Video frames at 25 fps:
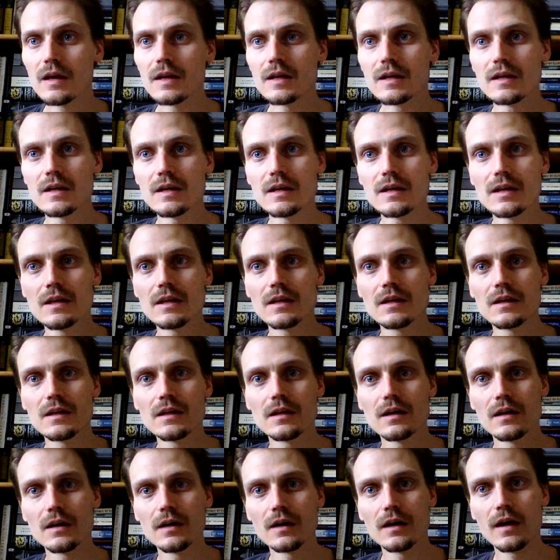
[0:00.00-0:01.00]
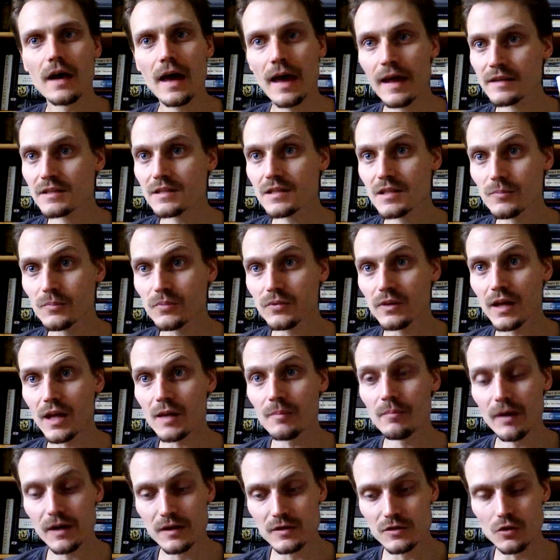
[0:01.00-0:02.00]
he ends the
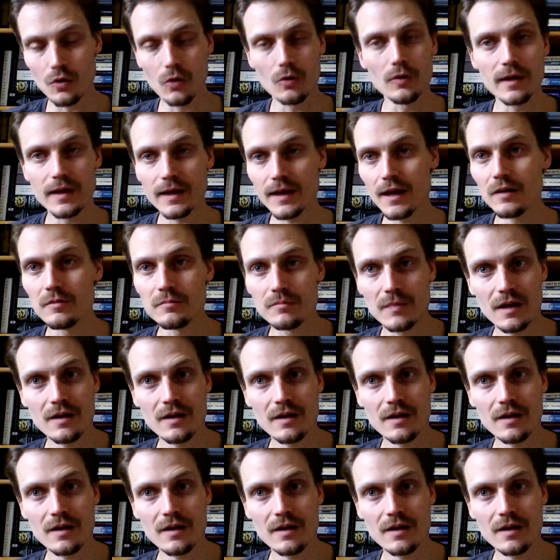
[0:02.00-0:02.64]
play by doling out